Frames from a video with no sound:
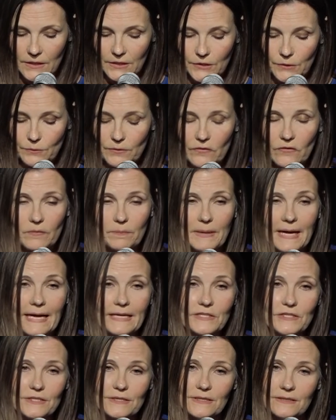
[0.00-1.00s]
You
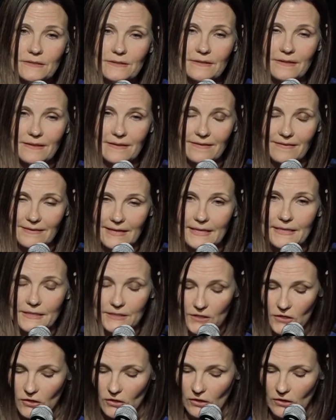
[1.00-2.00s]
dispatch the
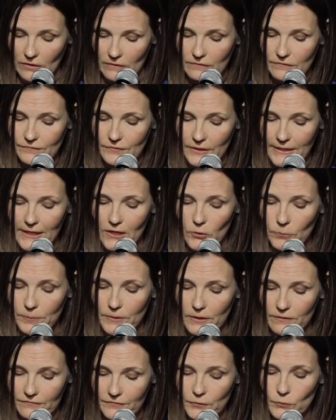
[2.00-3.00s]
second call for help
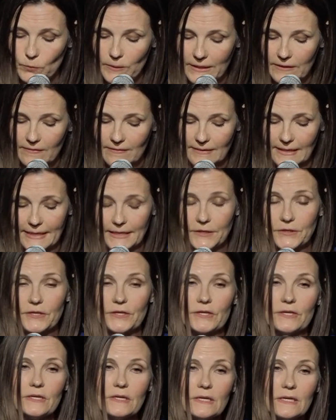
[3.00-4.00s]
a few weeks
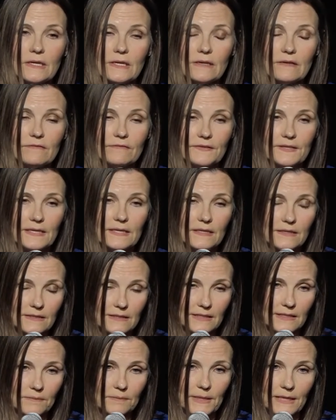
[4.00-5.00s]
later via an
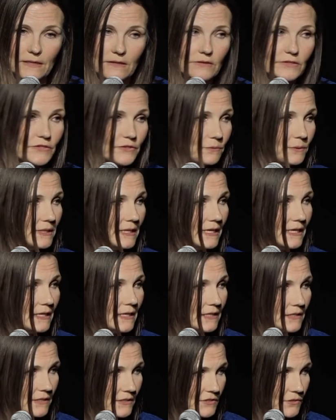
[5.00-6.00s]
email to an
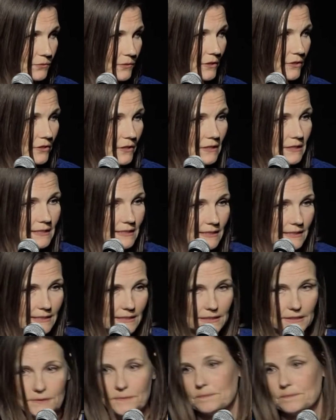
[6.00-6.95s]
eating disorder clinic